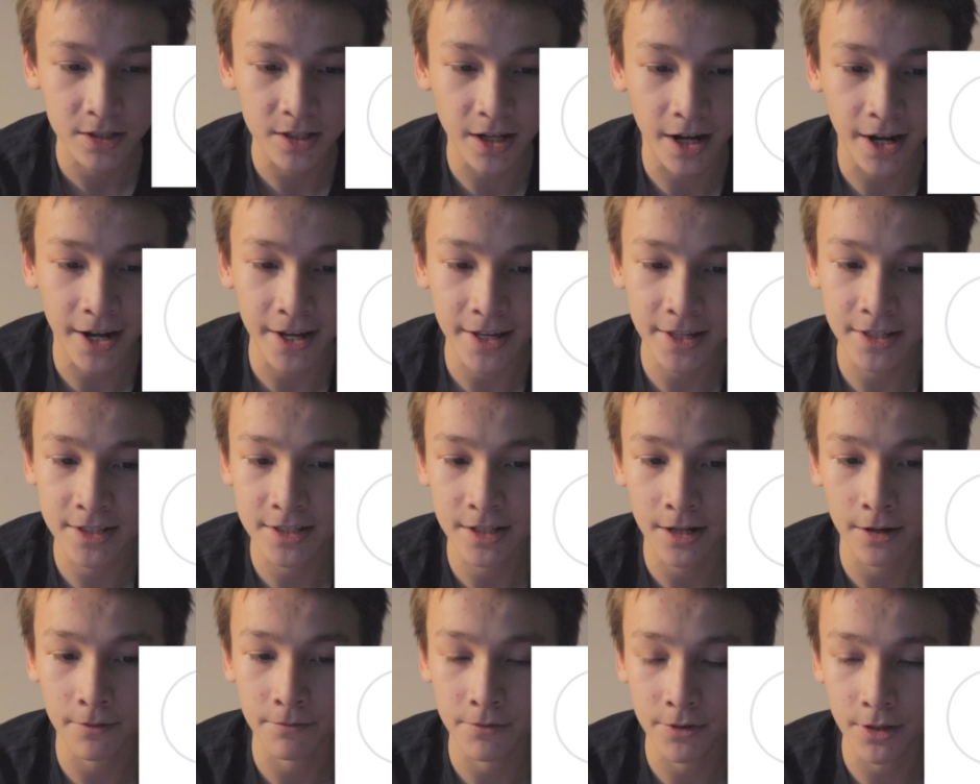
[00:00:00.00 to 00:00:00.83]
size
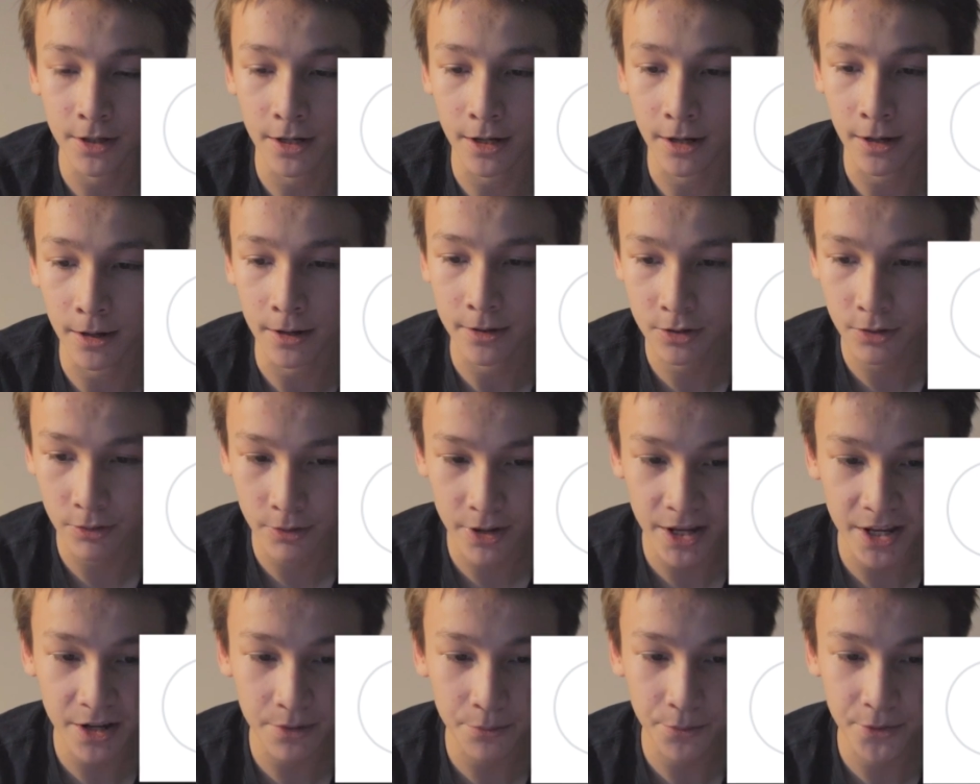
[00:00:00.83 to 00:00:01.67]
of the
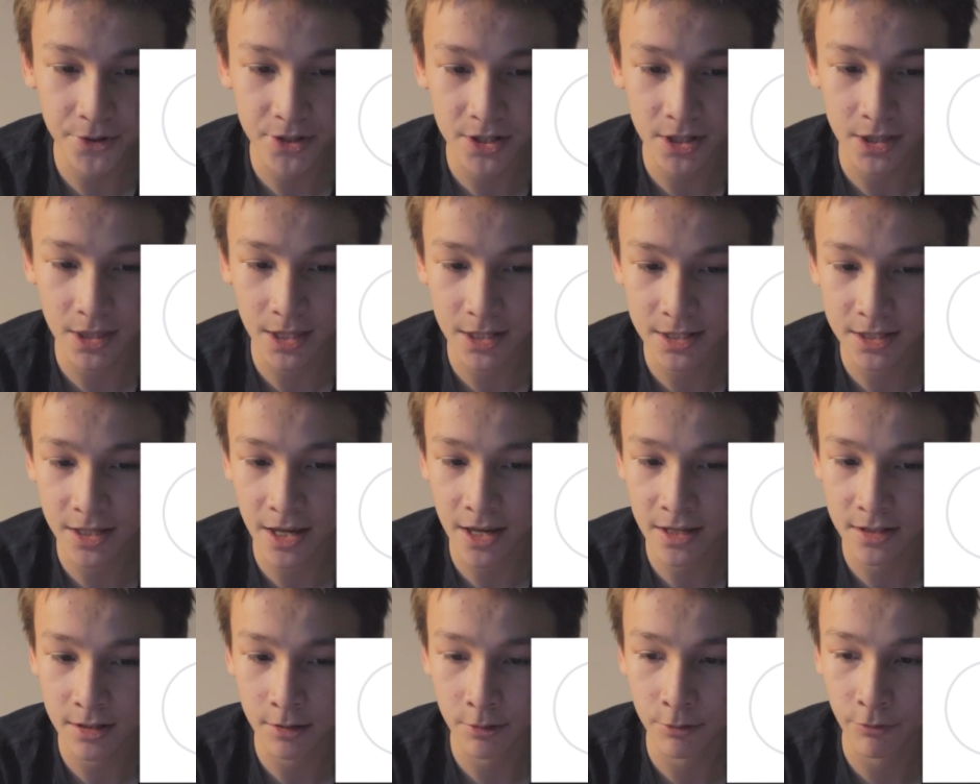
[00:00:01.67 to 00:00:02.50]
screen, which in this
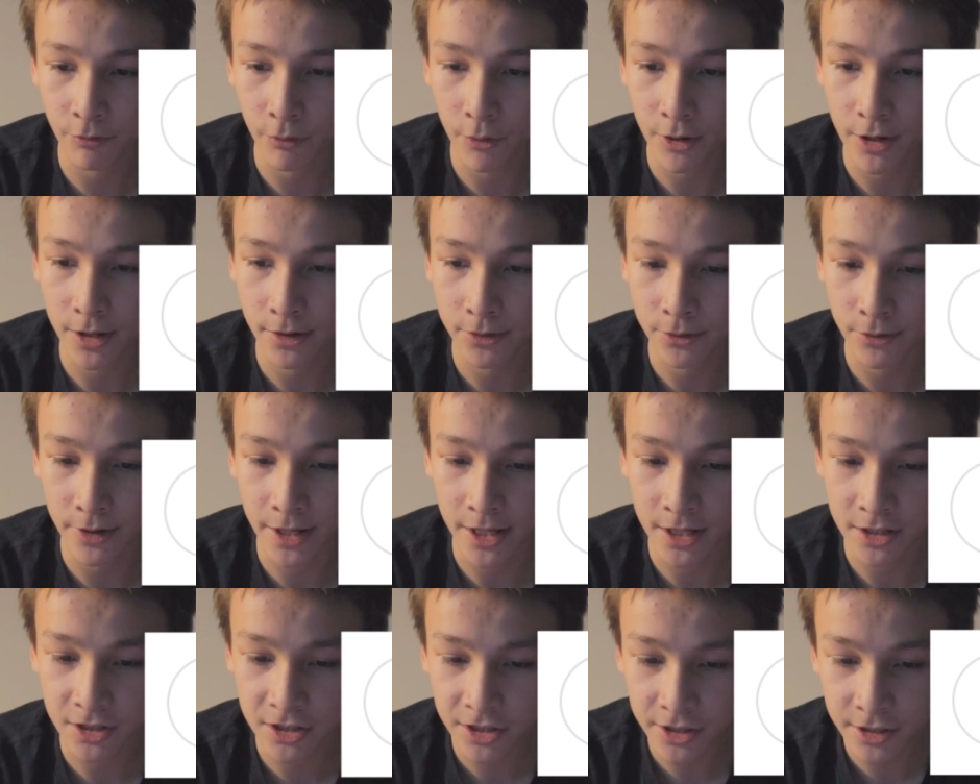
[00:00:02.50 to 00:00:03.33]
case is
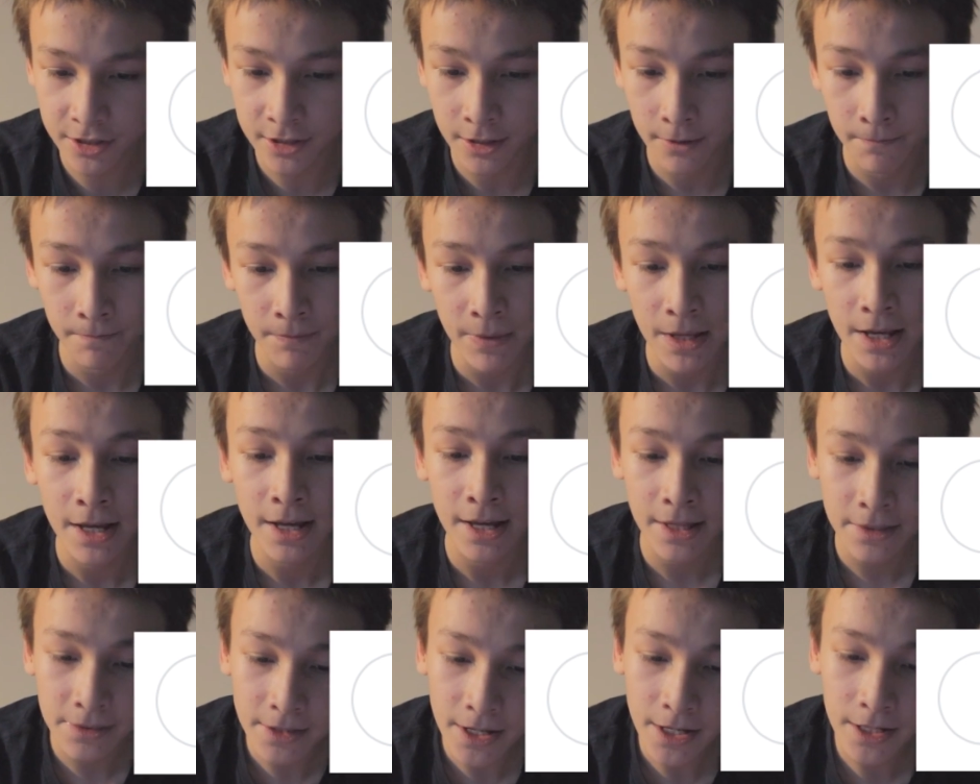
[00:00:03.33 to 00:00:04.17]
43 inches.
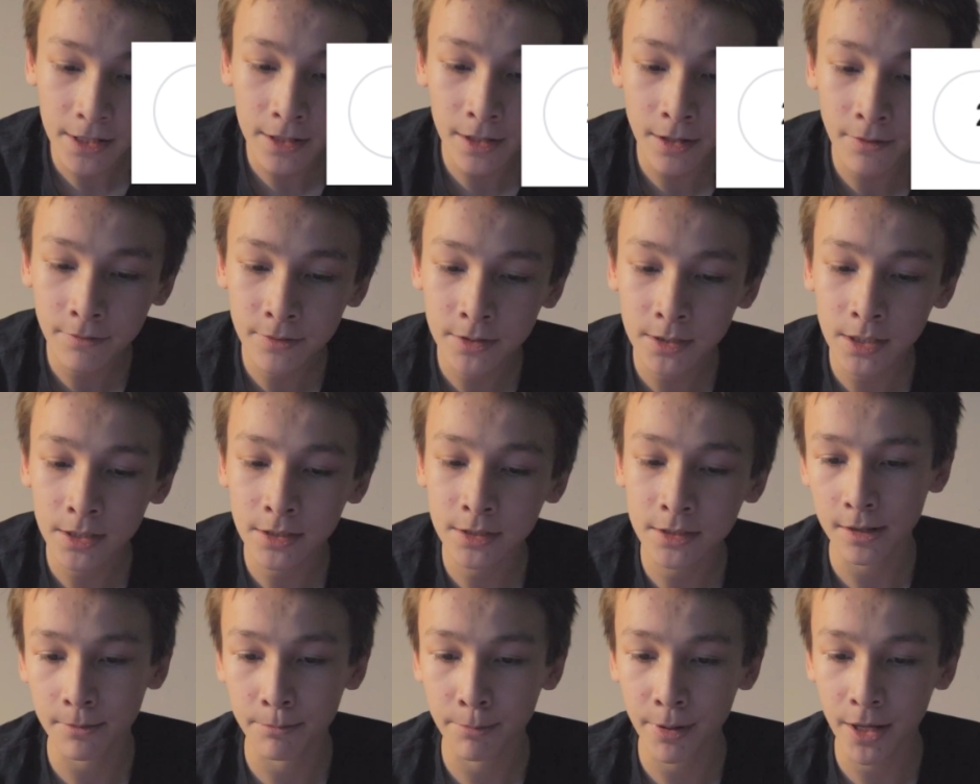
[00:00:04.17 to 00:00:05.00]
And that gives
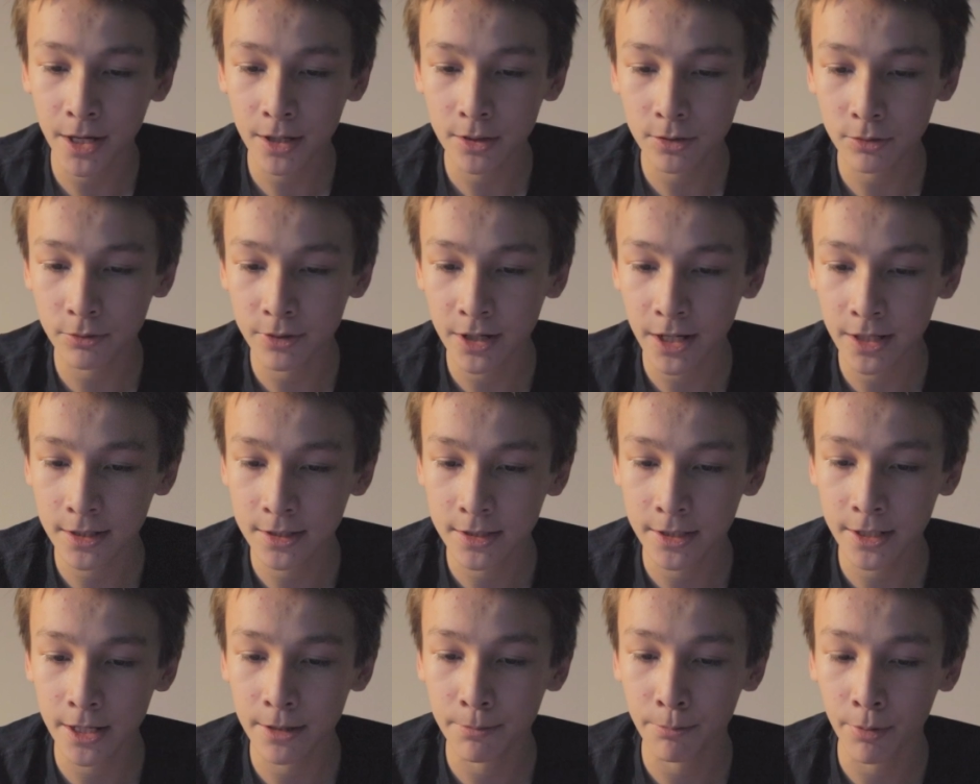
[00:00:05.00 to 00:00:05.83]
us a pixel
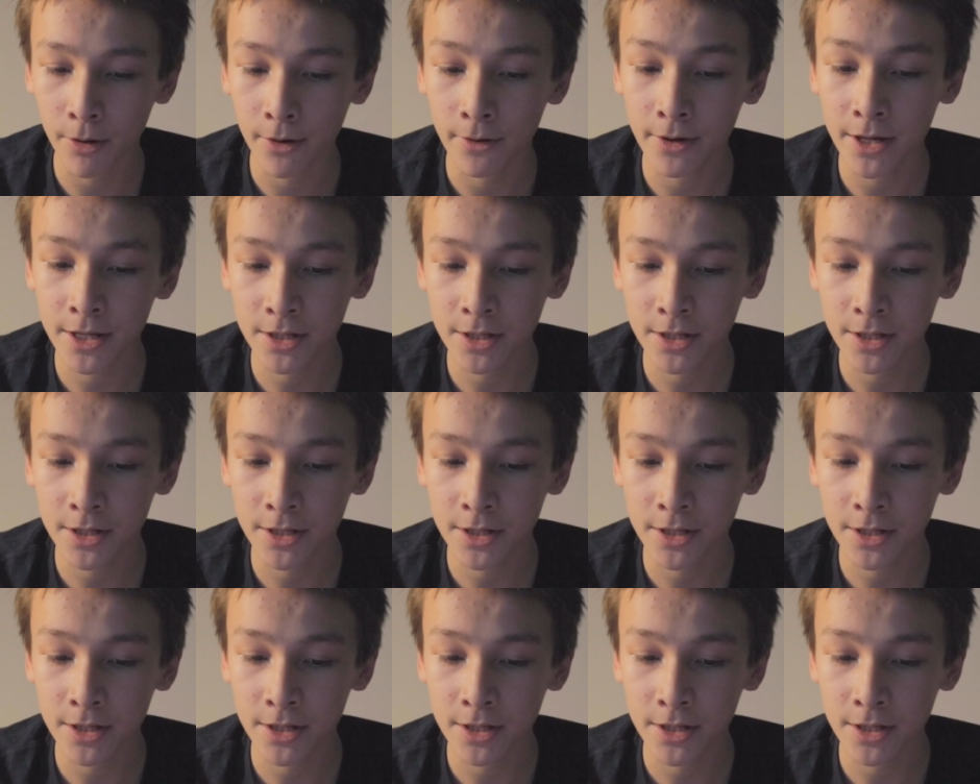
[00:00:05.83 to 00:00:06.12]
density per